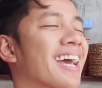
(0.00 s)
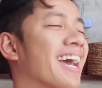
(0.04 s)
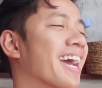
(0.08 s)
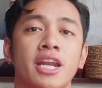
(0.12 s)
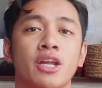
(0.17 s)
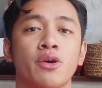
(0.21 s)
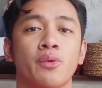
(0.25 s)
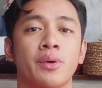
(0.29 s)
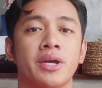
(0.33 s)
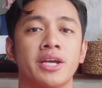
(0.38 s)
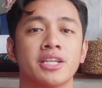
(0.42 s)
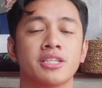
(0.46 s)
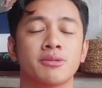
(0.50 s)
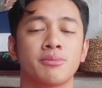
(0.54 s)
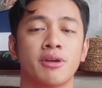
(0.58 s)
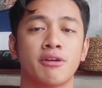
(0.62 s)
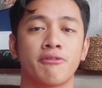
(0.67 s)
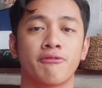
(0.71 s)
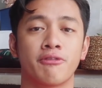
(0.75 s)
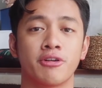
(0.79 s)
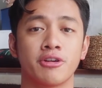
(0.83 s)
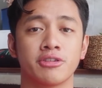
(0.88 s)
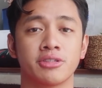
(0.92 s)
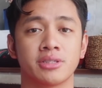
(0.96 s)
Anyway, it's my
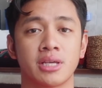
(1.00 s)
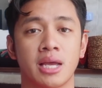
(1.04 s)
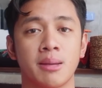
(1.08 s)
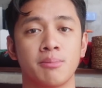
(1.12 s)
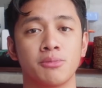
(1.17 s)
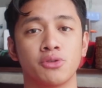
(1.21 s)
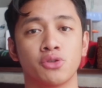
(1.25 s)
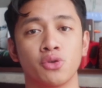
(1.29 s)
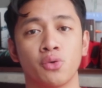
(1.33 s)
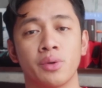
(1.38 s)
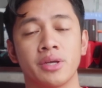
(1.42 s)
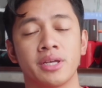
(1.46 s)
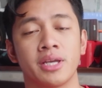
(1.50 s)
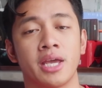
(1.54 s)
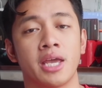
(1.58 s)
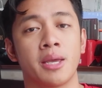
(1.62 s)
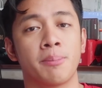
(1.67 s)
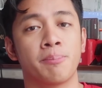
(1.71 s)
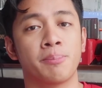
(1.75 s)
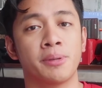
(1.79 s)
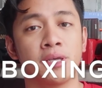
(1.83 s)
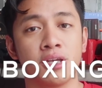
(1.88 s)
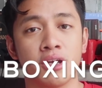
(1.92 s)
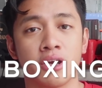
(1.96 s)
first time doing
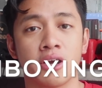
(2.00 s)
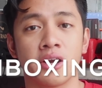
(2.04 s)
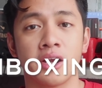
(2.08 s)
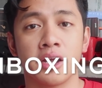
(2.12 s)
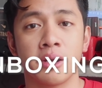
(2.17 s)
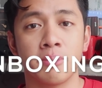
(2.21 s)
a PR